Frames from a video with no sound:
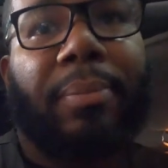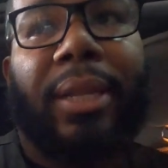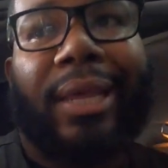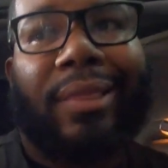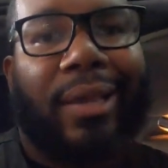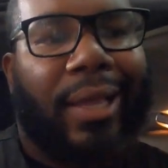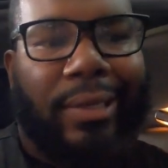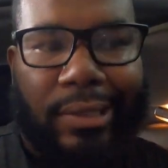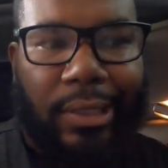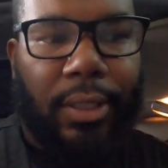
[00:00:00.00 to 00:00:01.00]
but I think I
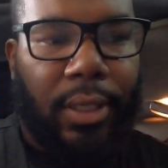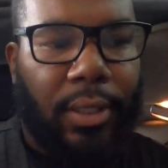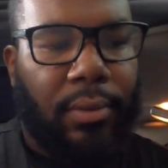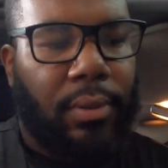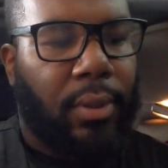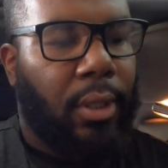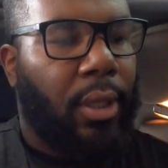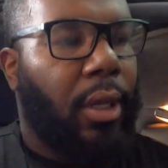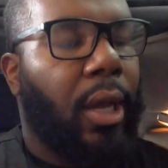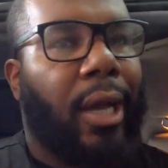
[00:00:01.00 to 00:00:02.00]
deleted it
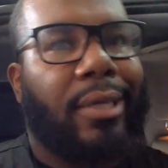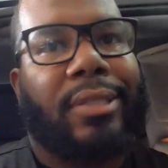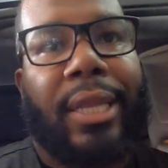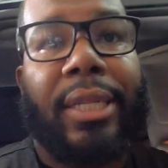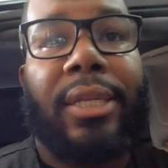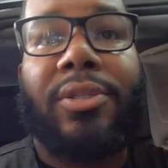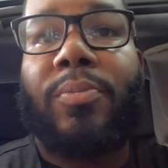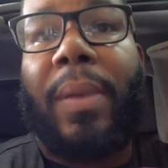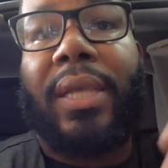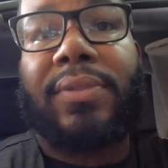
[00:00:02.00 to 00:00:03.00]
because I needed
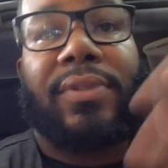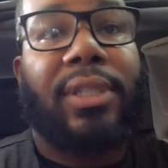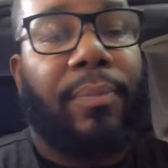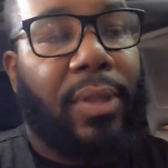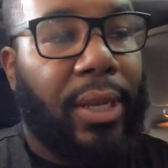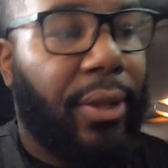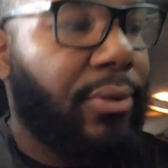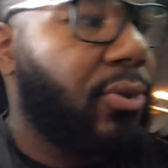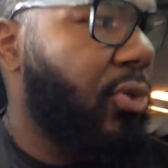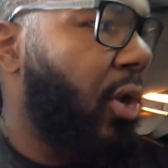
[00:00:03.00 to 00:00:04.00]
space for something else.